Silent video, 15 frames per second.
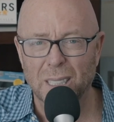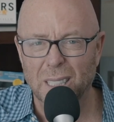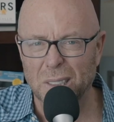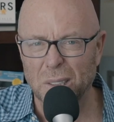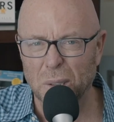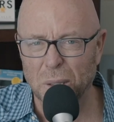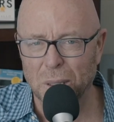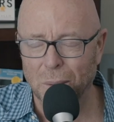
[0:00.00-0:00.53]

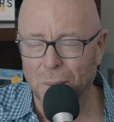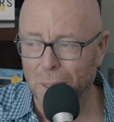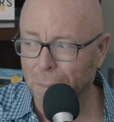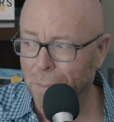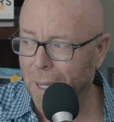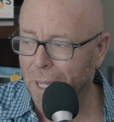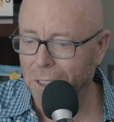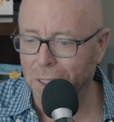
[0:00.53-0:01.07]
That's usually what
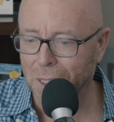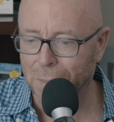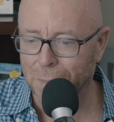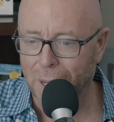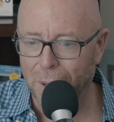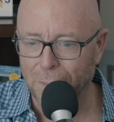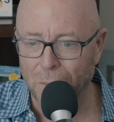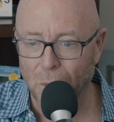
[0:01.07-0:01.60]
you're passionate
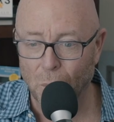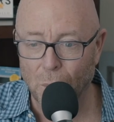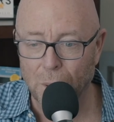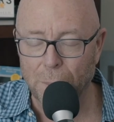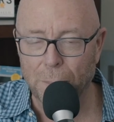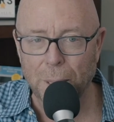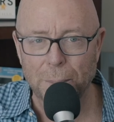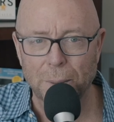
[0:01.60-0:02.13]
about.
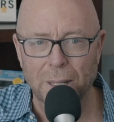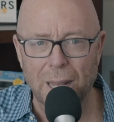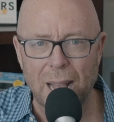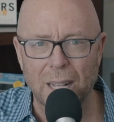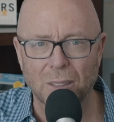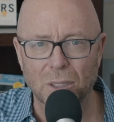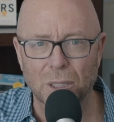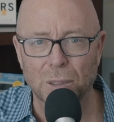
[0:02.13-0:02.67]
What do people
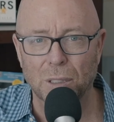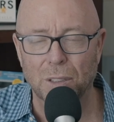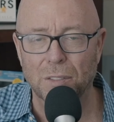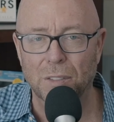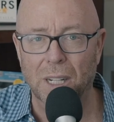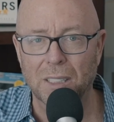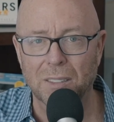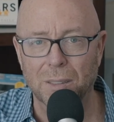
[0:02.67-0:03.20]
ask your
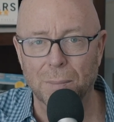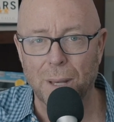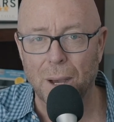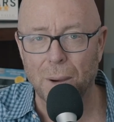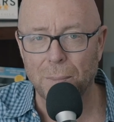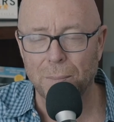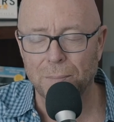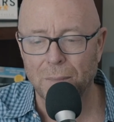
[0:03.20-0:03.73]
advice
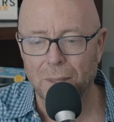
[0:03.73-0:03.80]
about?